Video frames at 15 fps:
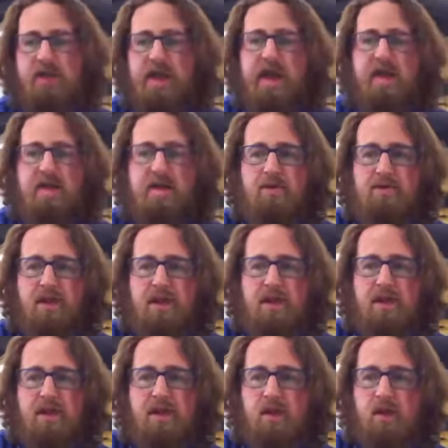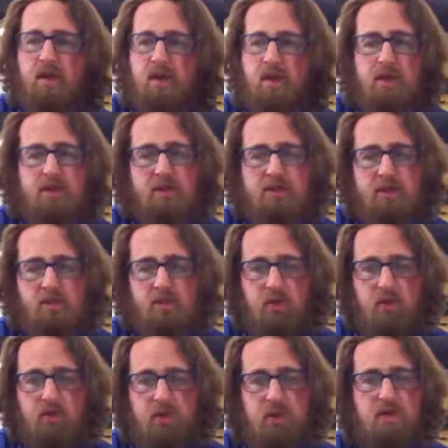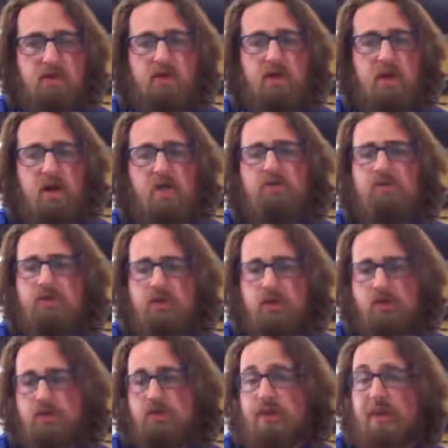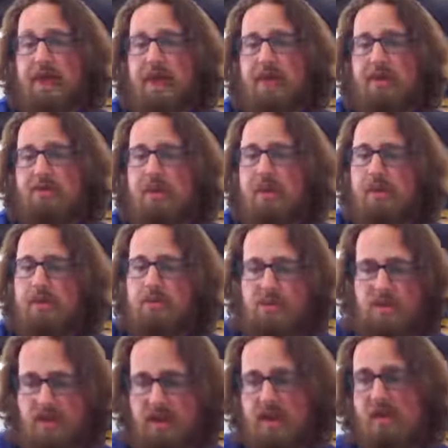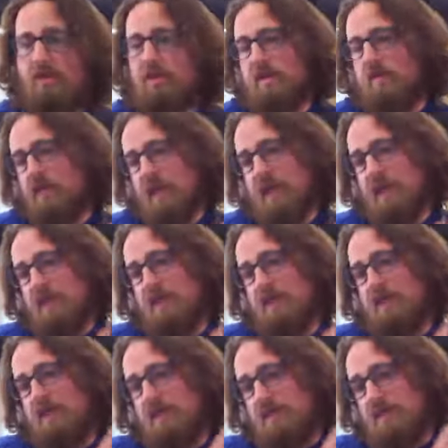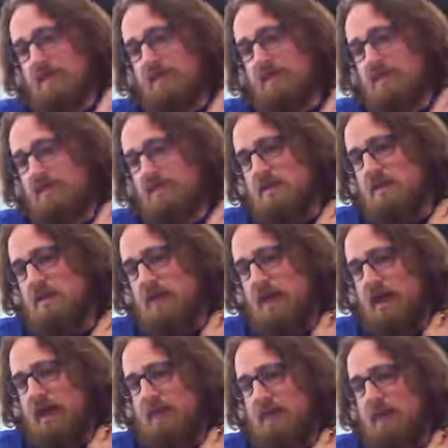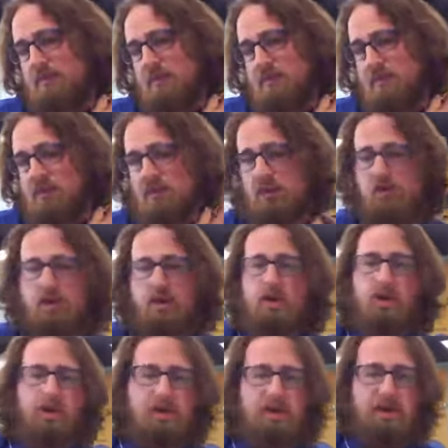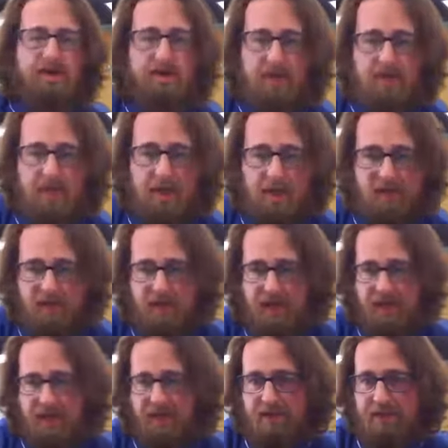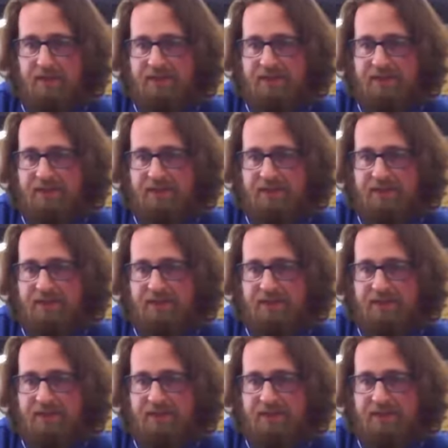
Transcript: that can be one of the most important parts of the shoulder rehab, particularly when the pain is higher up in the shoulder or even in the bottom of the neck.